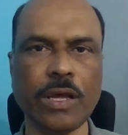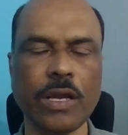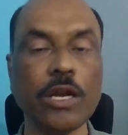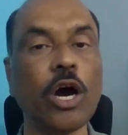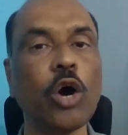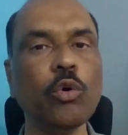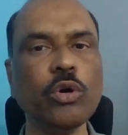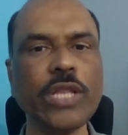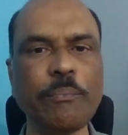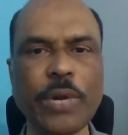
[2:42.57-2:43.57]
Now, how
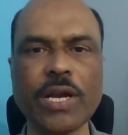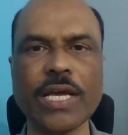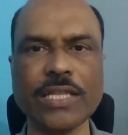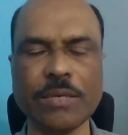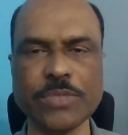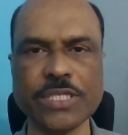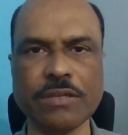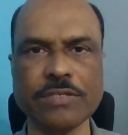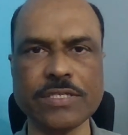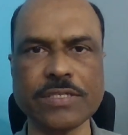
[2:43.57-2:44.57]
do they protect
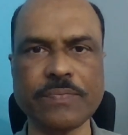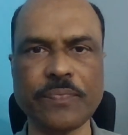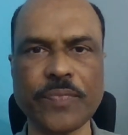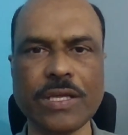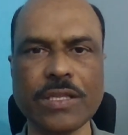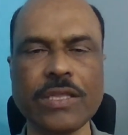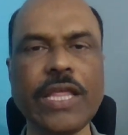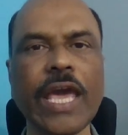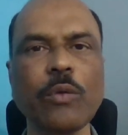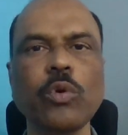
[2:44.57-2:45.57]
themselves?
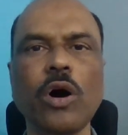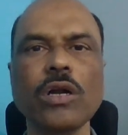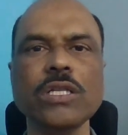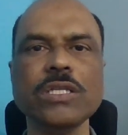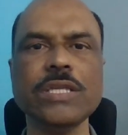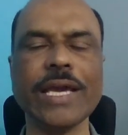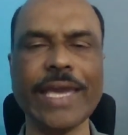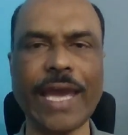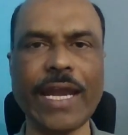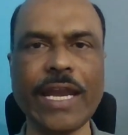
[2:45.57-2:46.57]
They want the
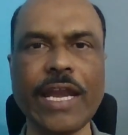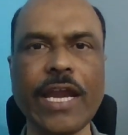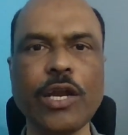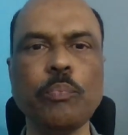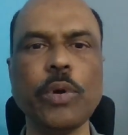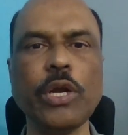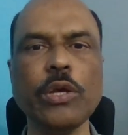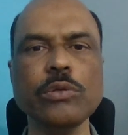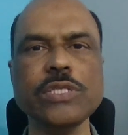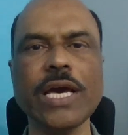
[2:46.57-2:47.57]
candidate to
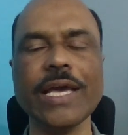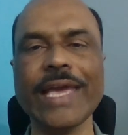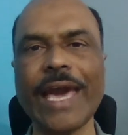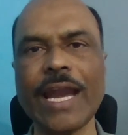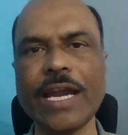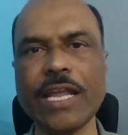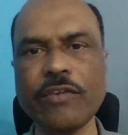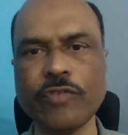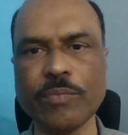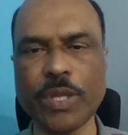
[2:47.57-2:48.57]
produce a
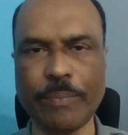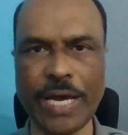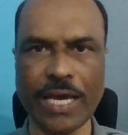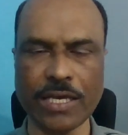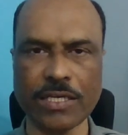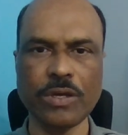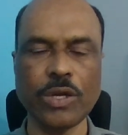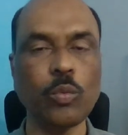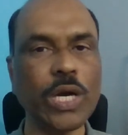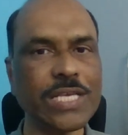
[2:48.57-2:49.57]
guarantee from the bank.
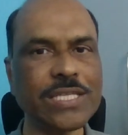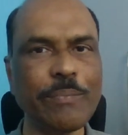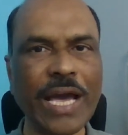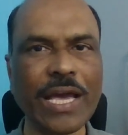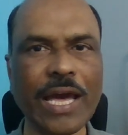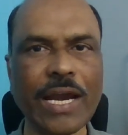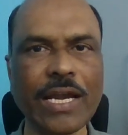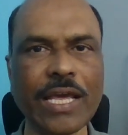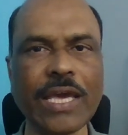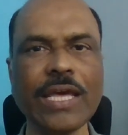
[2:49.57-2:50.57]
Now, what is the bank
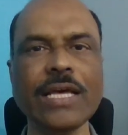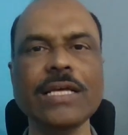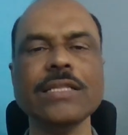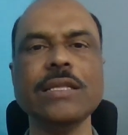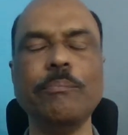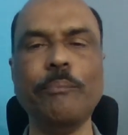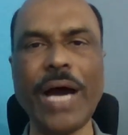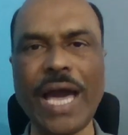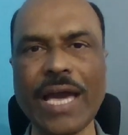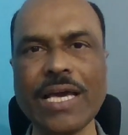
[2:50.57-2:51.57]
guarantee? The
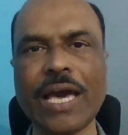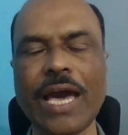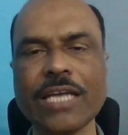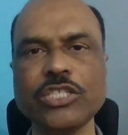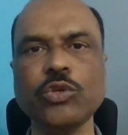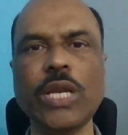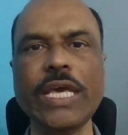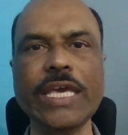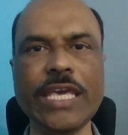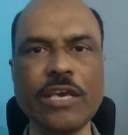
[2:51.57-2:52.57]
bank
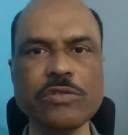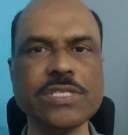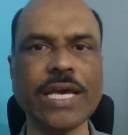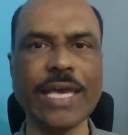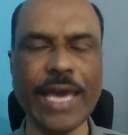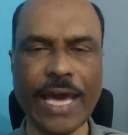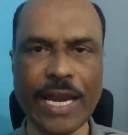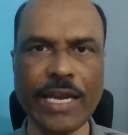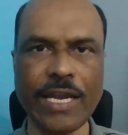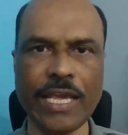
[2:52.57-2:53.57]
actually gives a
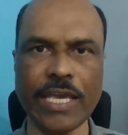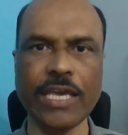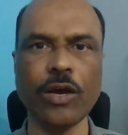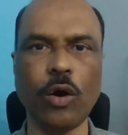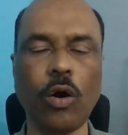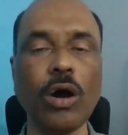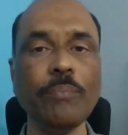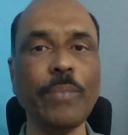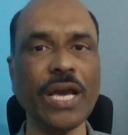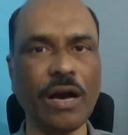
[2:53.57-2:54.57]
guarantee
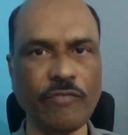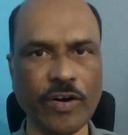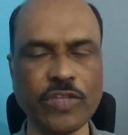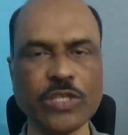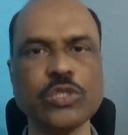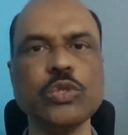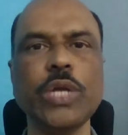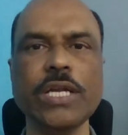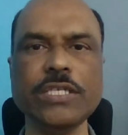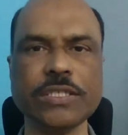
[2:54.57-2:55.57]
on behalf of the
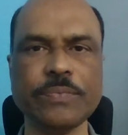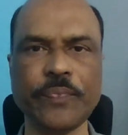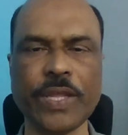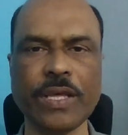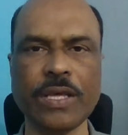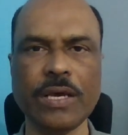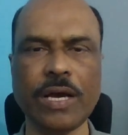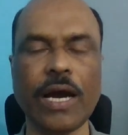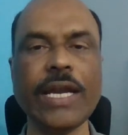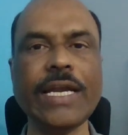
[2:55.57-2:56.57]
student
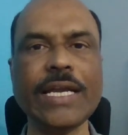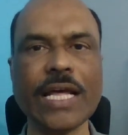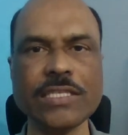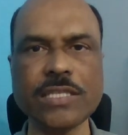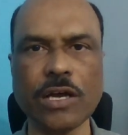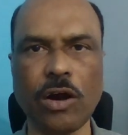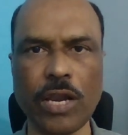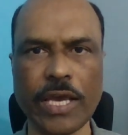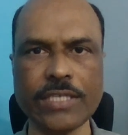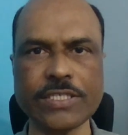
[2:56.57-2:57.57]
and it tells the
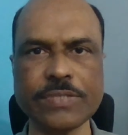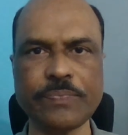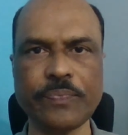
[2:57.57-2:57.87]
college,